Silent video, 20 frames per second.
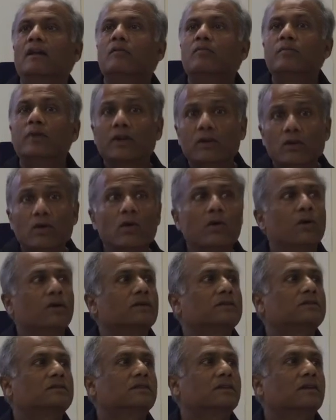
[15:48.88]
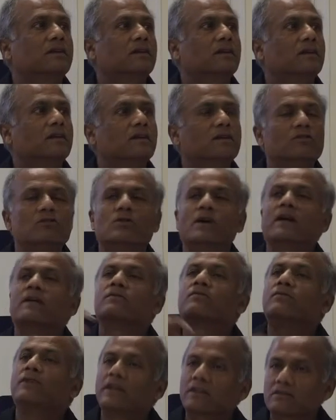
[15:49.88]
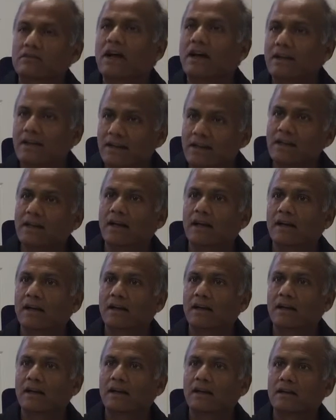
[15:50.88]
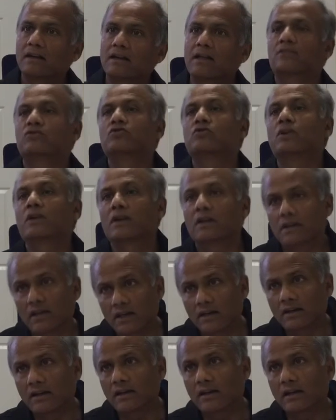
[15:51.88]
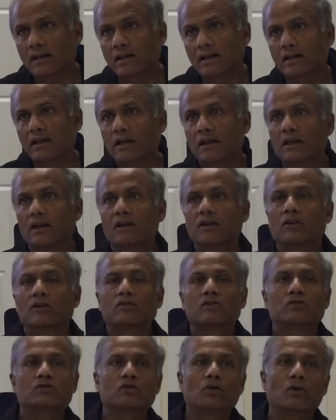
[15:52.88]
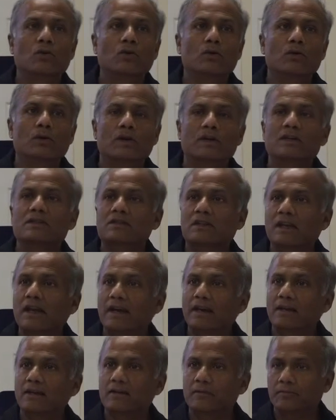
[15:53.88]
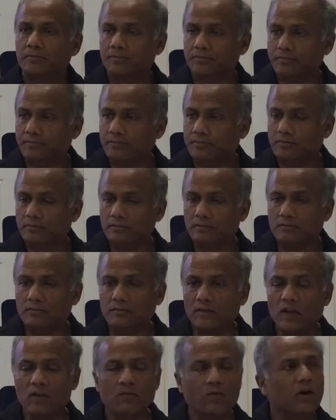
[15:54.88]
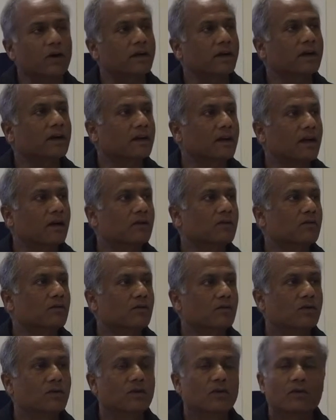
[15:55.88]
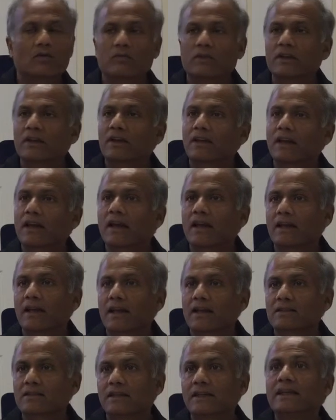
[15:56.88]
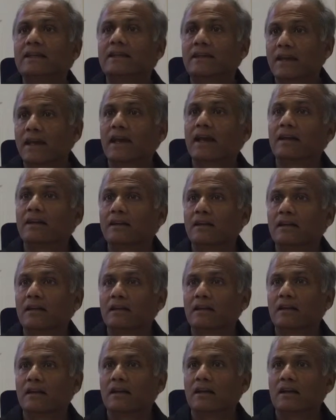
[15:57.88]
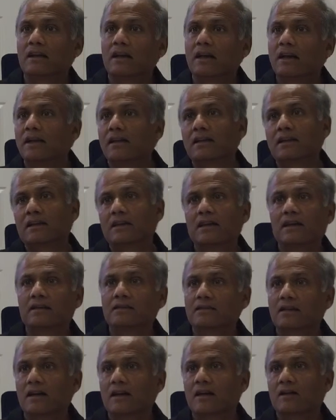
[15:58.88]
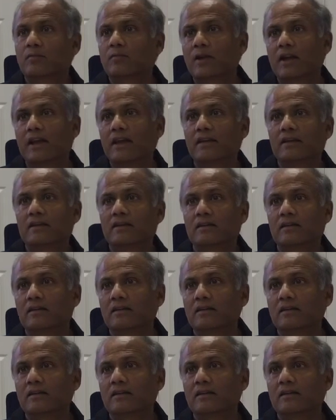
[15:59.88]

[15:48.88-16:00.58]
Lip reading: because you had a fixed idea that you are an Indian. So it's like walking around with a gasoline can, and the kids are playing